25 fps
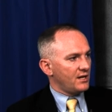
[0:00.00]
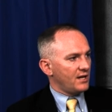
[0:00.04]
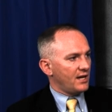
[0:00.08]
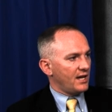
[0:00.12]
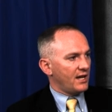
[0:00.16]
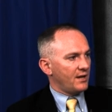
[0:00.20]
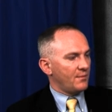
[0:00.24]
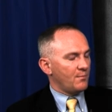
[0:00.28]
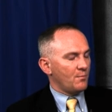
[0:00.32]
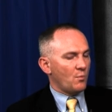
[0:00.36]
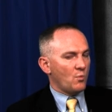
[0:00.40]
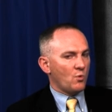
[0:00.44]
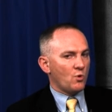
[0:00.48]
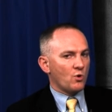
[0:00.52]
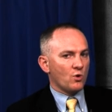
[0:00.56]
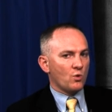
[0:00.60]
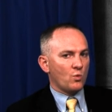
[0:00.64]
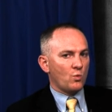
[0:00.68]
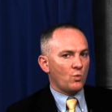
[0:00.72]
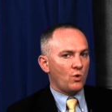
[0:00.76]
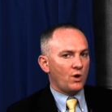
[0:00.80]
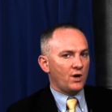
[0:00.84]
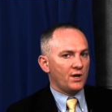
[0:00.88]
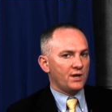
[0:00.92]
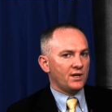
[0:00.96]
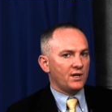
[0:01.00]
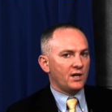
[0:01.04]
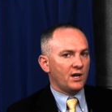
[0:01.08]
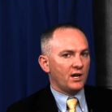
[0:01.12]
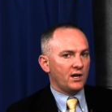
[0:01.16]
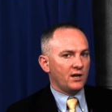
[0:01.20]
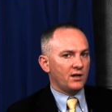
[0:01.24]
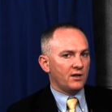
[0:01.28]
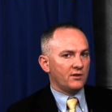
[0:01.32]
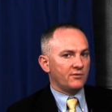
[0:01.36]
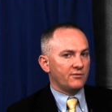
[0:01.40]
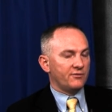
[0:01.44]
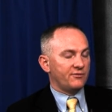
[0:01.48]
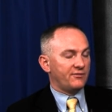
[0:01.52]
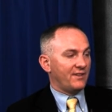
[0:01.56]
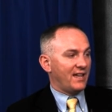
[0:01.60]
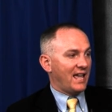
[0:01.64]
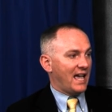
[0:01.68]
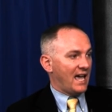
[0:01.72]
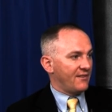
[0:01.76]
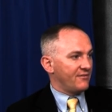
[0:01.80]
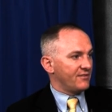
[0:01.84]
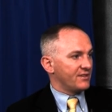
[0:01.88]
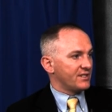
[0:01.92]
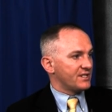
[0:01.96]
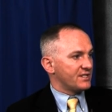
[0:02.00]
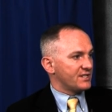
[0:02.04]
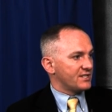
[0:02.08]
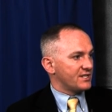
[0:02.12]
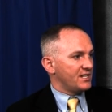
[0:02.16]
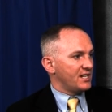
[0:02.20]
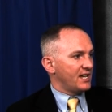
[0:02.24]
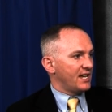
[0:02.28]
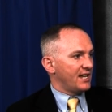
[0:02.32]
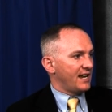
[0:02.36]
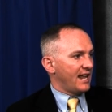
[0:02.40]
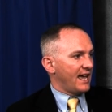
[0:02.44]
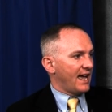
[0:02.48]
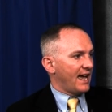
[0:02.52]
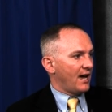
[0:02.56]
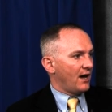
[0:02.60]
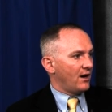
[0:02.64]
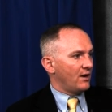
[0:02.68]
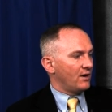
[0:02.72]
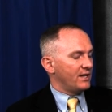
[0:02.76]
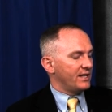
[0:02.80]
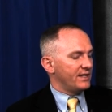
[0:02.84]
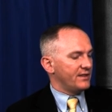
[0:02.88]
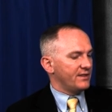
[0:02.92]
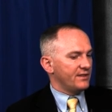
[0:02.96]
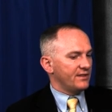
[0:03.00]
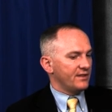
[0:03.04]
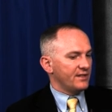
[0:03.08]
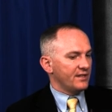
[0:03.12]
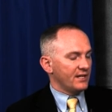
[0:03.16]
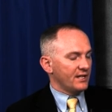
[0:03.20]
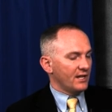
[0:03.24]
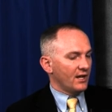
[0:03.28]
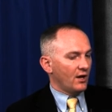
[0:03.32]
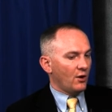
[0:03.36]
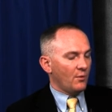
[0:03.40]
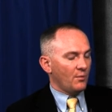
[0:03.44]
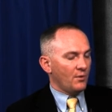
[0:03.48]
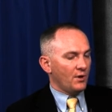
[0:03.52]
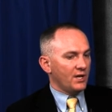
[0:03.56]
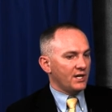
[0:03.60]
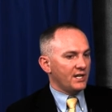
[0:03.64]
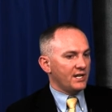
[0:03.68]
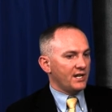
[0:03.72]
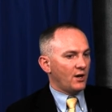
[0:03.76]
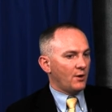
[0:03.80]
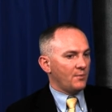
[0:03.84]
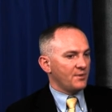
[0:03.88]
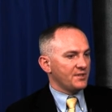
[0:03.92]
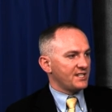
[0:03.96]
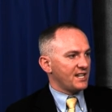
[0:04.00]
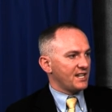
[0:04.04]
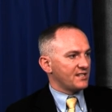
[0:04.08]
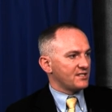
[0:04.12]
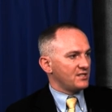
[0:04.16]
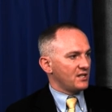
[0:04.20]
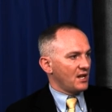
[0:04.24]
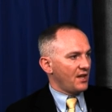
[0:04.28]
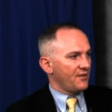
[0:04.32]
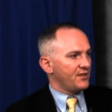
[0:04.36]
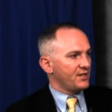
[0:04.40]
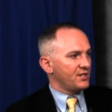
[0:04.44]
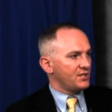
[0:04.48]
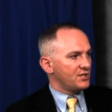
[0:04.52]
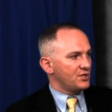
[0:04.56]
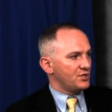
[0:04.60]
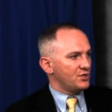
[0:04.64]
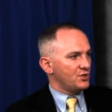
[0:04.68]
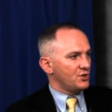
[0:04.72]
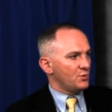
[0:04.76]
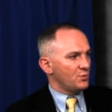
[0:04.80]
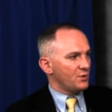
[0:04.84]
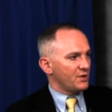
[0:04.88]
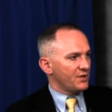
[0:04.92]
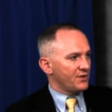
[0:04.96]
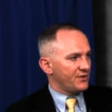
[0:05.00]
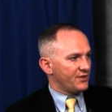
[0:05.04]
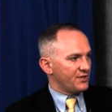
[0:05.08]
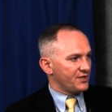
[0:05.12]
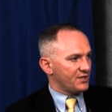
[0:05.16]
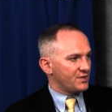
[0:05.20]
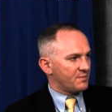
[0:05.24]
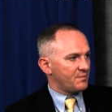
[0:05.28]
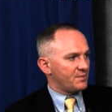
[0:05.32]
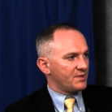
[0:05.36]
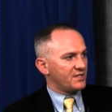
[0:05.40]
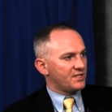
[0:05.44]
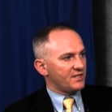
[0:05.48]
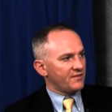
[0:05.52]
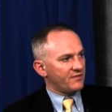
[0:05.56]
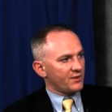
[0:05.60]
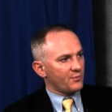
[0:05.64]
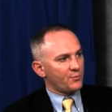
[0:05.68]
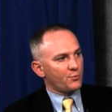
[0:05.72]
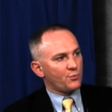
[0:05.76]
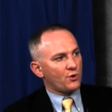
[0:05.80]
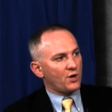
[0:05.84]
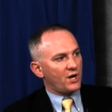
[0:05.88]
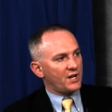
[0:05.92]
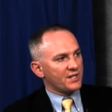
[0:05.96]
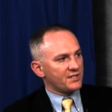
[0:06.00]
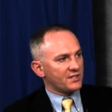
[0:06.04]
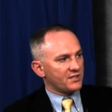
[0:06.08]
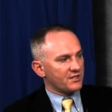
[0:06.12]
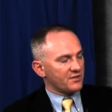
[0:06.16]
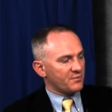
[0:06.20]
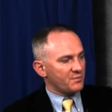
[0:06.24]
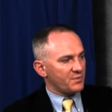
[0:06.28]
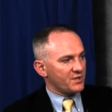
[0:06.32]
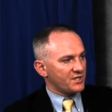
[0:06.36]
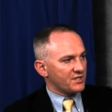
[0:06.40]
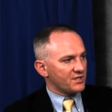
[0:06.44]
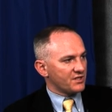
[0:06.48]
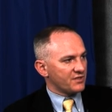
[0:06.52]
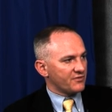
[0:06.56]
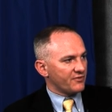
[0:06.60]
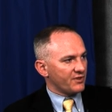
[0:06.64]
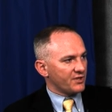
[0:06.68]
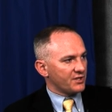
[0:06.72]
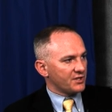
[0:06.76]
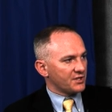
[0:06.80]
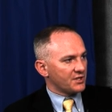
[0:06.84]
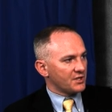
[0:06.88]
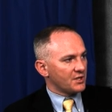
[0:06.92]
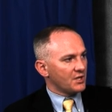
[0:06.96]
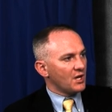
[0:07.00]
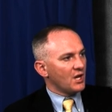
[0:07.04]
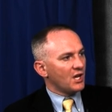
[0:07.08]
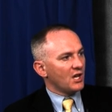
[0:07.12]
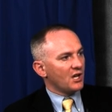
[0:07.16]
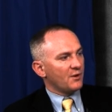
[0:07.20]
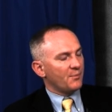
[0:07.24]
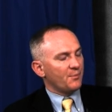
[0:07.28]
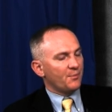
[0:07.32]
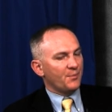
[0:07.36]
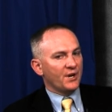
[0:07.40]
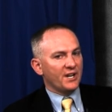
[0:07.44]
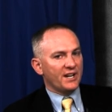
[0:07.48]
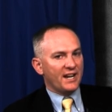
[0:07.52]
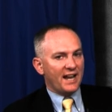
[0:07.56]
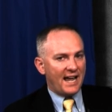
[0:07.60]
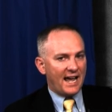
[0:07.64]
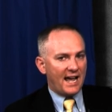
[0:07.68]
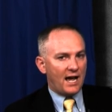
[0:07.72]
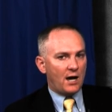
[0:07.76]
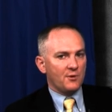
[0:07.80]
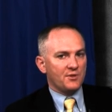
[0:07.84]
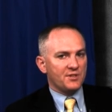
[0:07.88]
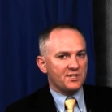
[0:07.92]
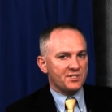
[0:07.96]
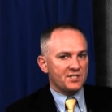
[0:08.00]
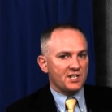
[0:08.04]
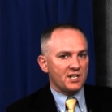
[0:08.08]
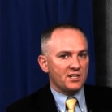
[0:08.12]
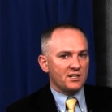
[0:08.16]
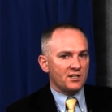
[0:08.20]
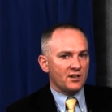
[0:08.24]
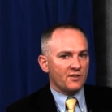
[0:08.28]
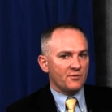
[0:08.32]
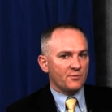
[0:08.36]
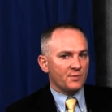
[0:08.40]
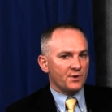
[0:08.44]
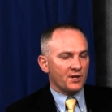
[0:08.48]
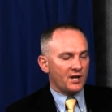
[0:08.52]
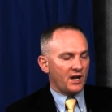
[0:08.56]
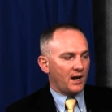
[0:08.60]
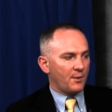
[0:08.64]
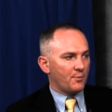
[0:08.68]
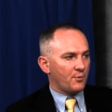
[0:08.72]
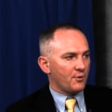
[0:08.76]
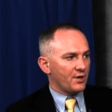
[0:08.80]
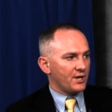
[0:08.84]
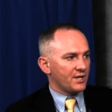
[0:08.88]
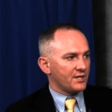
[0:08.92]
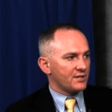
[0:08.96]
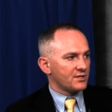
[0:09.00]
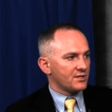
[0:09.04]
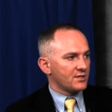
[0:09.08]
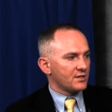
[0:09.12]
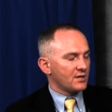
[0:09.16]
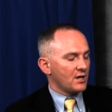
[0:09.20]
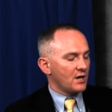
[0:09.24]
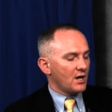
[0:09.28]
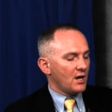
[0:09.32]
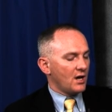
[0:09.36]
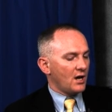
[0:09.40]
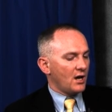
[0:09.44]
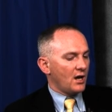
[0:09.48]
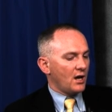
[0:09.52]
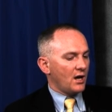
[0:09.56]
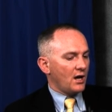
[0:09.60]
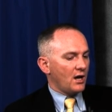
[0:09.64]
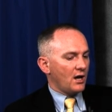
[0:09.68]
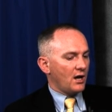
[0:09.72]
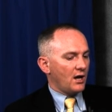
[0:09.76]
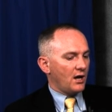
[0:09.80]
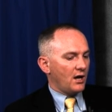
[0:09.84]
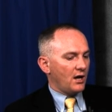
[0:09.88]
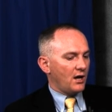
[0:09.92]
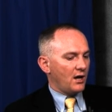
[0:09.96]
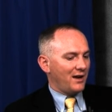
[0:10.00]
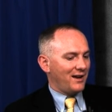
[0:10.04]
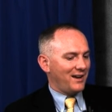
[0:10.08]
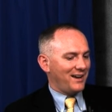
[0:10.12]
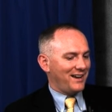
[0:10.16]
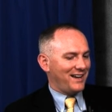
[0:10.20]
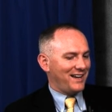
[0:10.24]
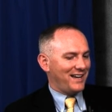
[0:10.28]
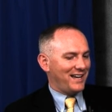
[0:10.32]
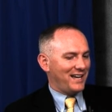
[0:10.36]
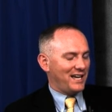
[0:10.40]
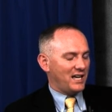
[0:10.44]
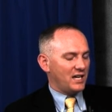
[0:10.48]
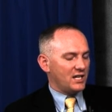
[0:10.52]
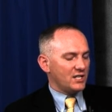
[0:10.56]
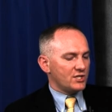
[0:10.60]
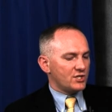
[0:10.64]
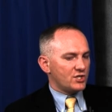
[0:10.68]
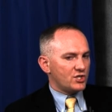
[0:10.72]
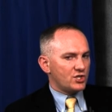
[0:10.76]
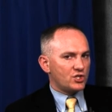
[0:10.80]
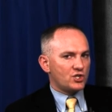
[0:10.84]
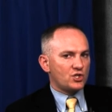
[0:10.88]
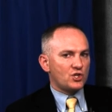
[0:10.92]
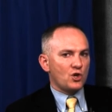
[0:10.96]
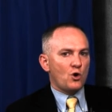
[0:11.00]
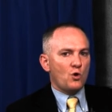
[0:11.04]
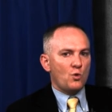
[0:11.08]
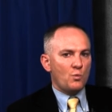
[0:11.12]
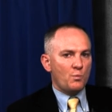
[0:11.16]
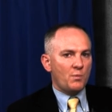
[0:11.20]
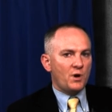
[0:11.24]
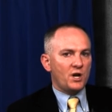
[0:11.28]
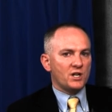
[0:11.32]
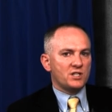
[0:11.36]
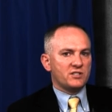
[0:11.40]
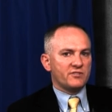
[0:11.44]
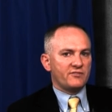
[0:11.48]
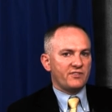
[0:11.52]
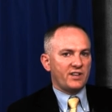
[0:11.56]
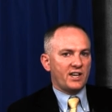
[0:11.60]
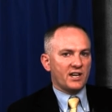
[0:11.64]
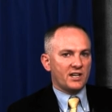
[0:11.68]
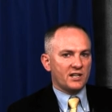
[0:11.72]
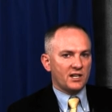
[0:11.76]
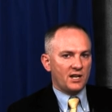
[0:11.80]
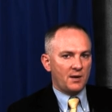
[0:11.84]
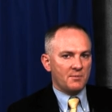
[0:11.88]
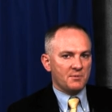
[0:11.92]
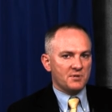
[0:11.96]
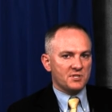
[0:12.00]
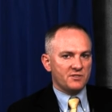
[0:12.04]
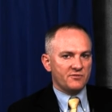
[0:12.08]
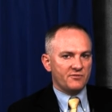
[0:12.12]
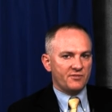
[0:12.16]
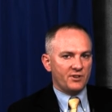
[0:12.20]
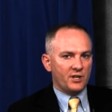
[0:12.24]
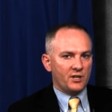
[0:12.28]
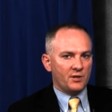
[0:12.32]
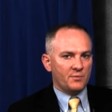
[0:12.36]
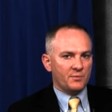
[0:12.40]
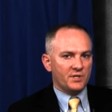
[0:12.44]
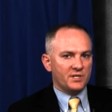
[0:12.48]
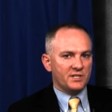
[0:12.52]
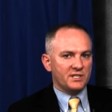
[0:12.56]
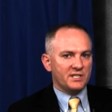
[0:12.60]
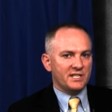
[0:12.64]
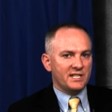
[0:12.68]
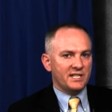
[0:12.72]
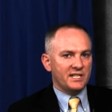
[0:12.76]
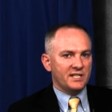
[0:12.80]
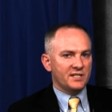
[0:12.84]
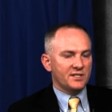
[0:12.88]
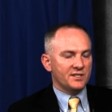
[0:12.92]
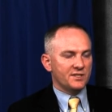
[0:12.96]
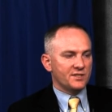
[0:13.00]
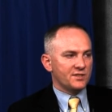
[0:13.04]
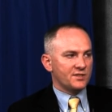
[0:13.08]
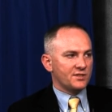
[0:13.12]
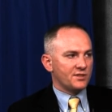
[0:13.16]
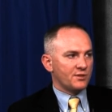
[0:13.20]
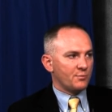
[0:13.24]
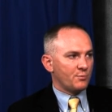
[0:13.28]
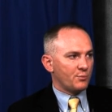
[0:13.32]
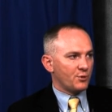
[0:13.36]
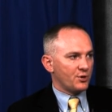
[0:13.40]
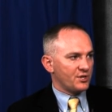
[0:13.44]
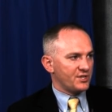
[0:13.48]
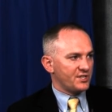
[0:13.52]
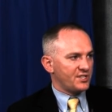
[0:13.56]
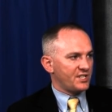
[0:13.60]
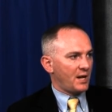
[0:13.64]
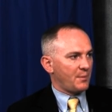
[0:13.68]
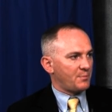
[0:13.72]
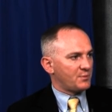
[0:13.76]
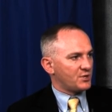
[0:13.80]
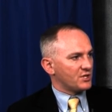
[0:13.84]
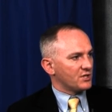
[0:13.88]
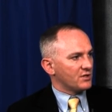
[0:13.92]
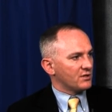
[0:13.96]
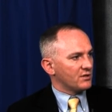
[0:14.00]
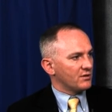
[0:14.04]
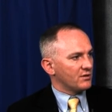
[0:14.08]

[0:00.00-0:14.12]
and more one of advocacy, and how it almost has nothing to do with the specific process of business funding, but how the state government operates. So much of economic development is perception,